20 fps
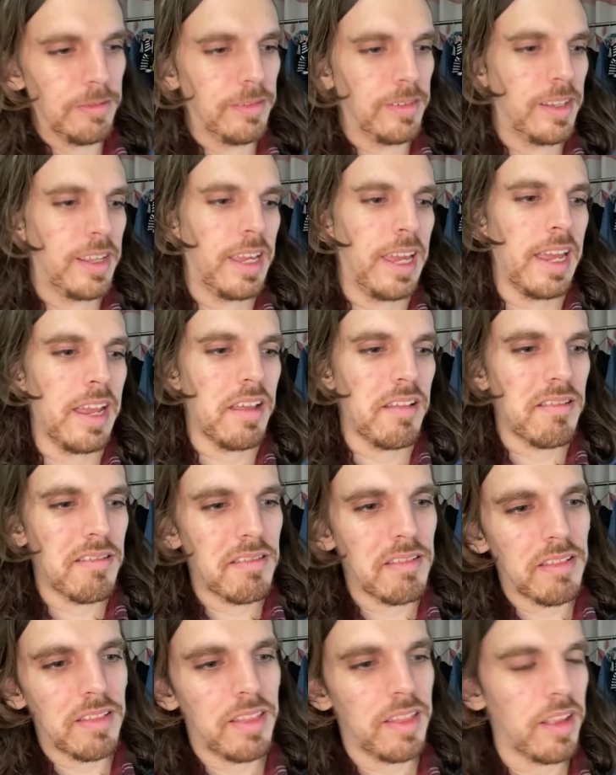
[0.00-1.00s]

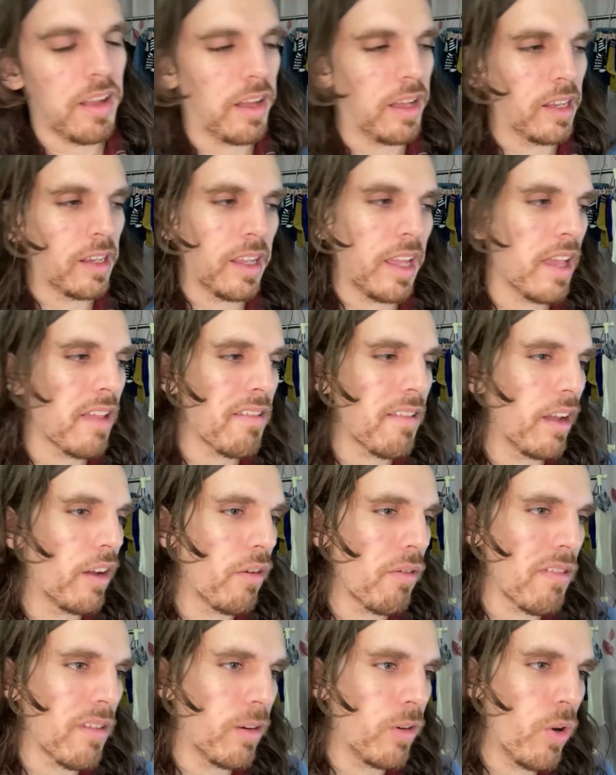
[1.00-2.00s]
case that
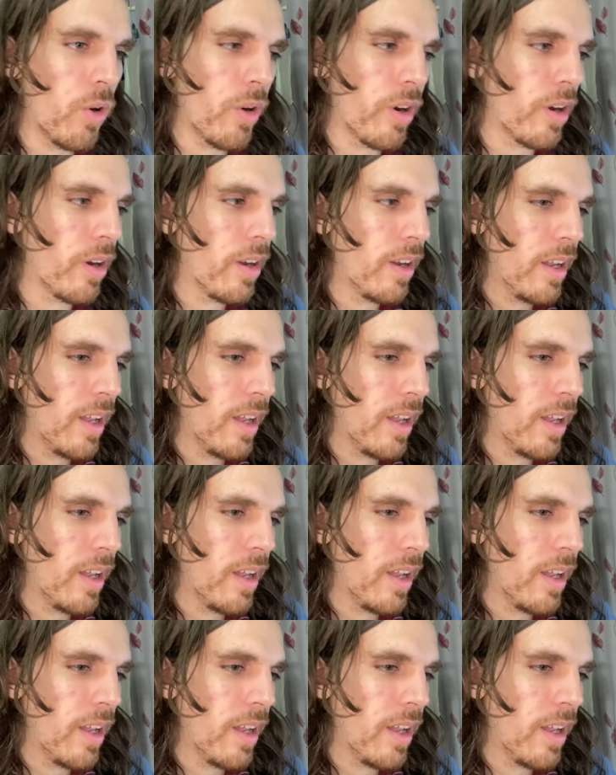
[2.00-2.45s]
goes to court,